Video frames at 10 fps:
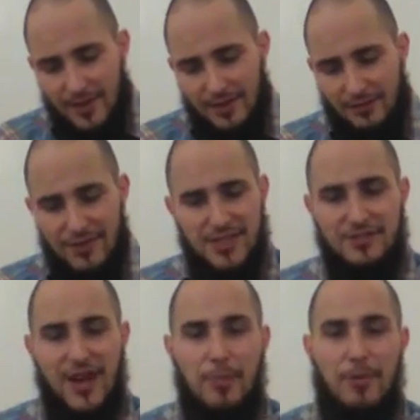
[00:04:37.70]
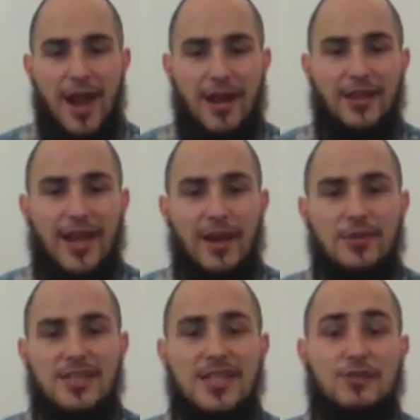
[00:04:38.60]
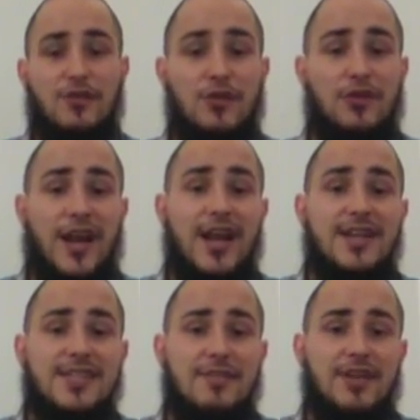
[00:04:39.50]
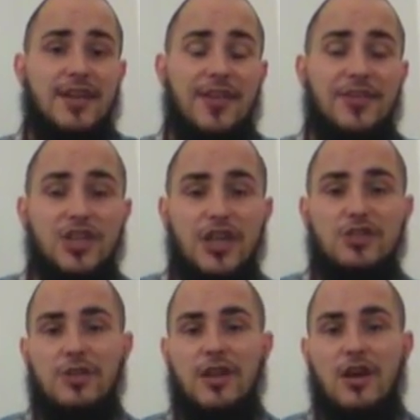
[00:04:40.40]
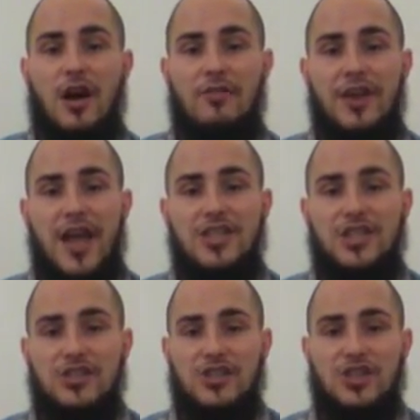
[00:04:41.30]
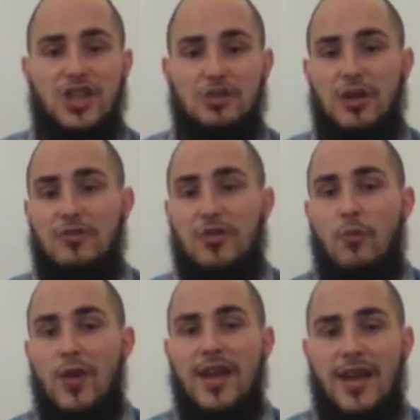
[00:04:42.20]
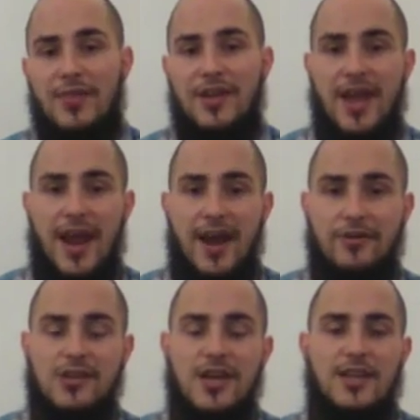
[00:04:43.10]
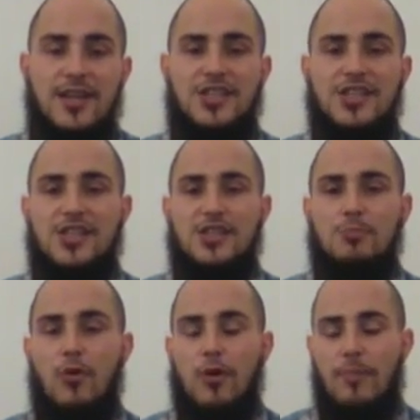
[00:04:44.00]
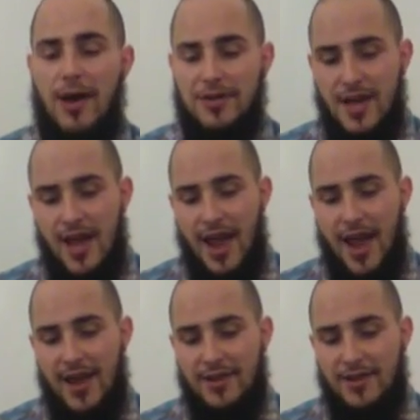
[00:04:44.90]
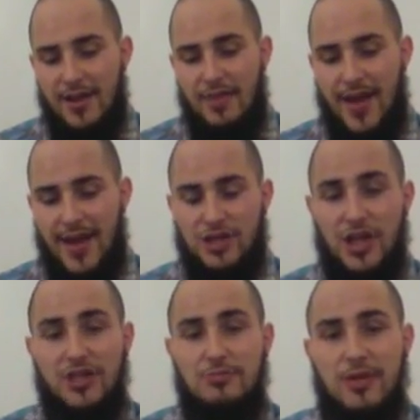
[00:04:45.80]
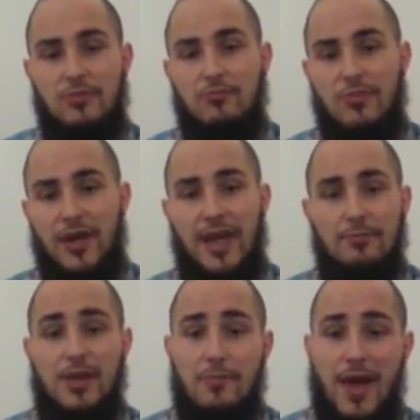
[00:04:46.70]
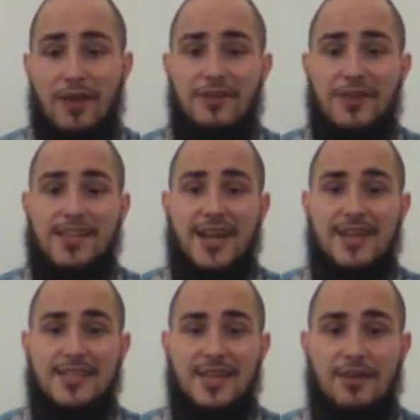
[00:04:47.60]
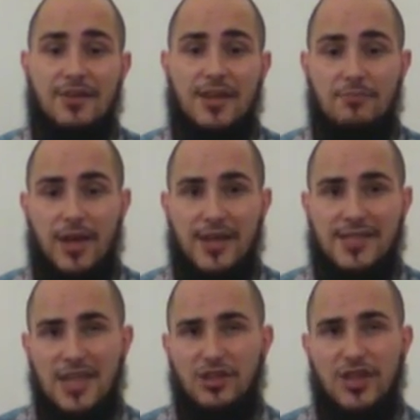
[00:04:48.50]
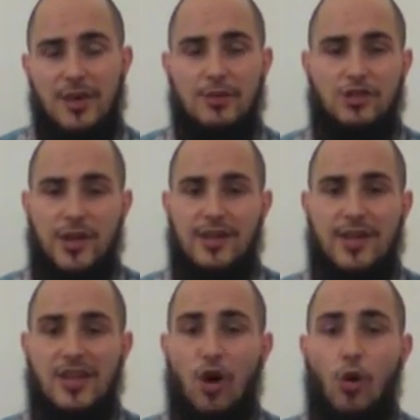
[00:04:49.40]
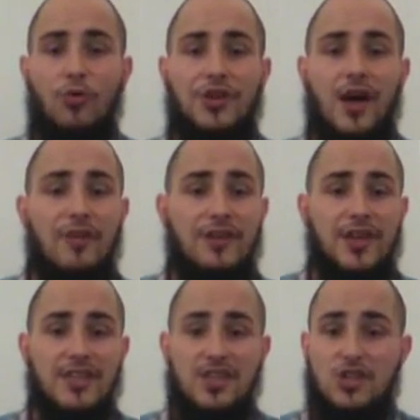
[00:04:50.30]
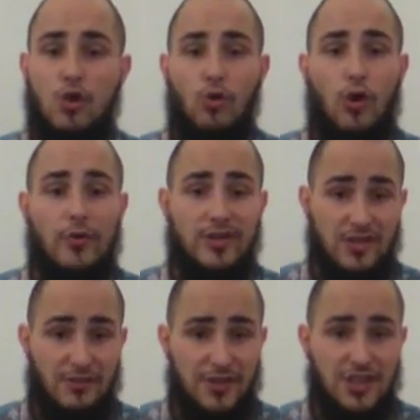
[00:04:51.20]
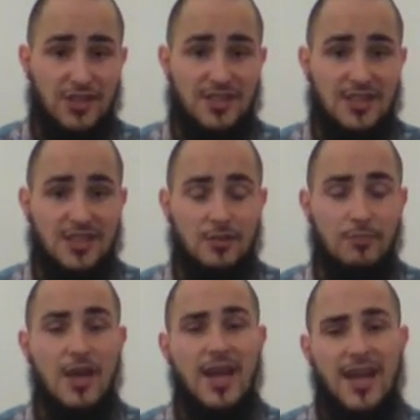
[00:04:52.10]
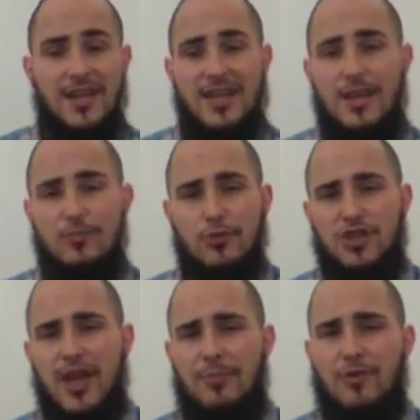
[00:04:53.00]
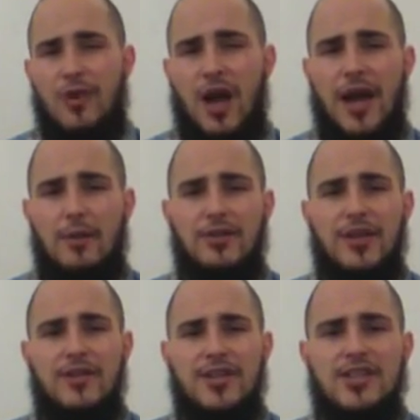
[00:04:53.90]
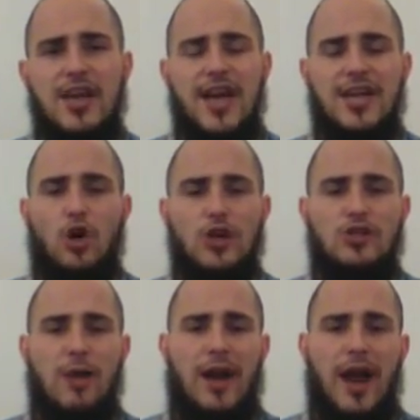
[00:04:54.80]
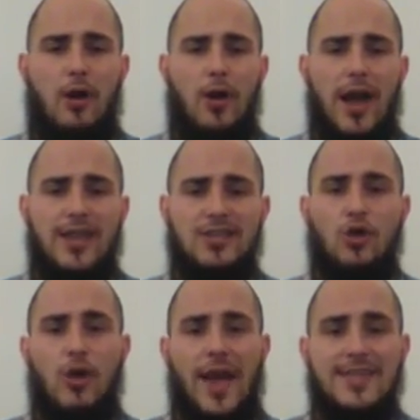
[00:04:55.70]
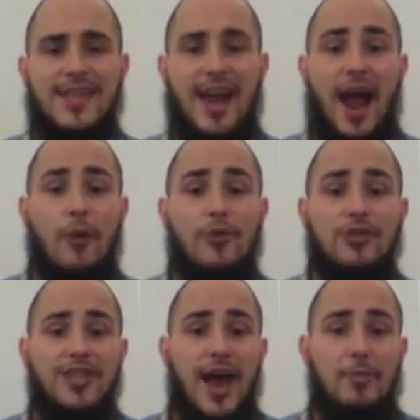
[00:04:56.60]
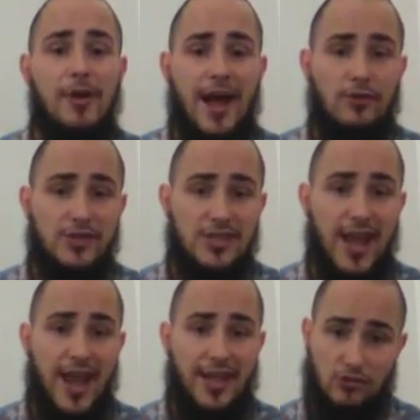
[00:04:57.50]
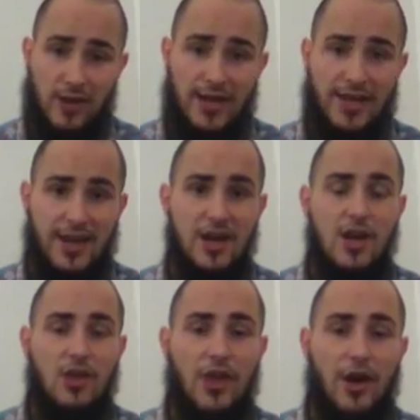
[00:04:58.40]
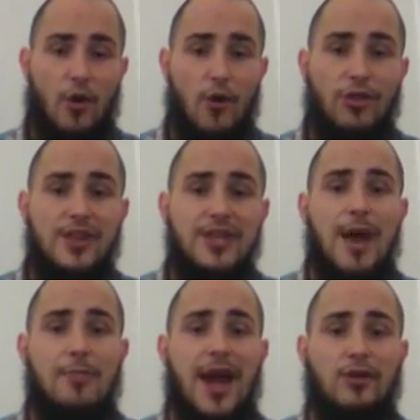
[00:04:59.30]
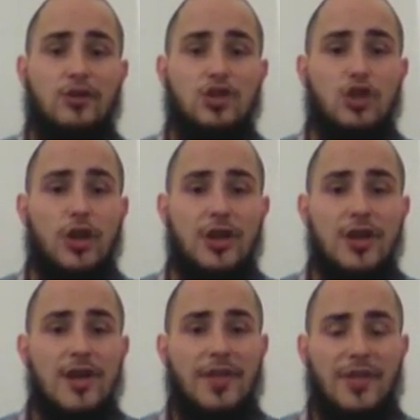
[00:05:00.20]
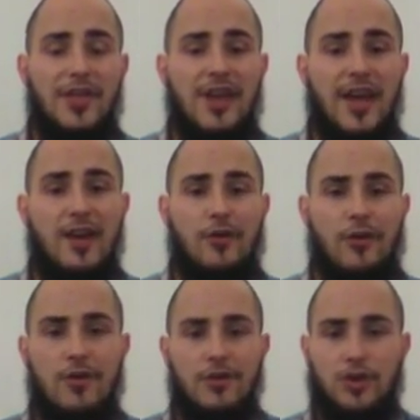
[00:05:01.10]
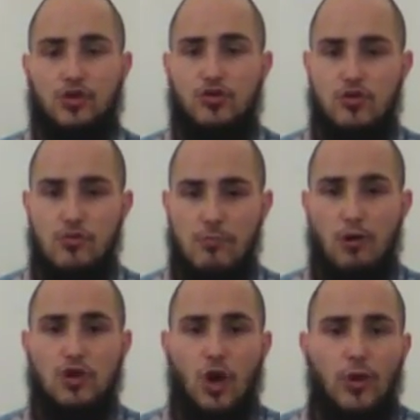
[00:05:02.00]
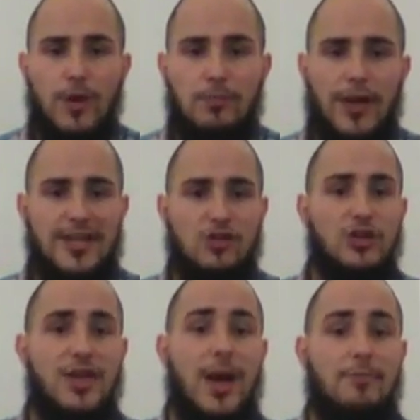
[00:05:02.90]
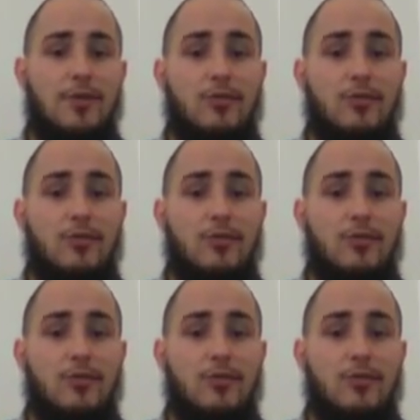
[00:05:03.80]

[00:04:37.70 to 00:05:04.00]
the Feast of Tabernacle, again, we see this fulfilled in AD 70 at the judgment of the nations, the judgment of the wheat and the tares that Jesus spoke about. And that judgment again, being manifest in AD 70, essentially demonstrated that the Old Covenant is no longer a sufficient system. In Hebrews chapter 9, I believe it is, it talks about how as long as that outer tabernacle stands, right, that earthly tabernacle stood, that the inner, the true, most holy place could not be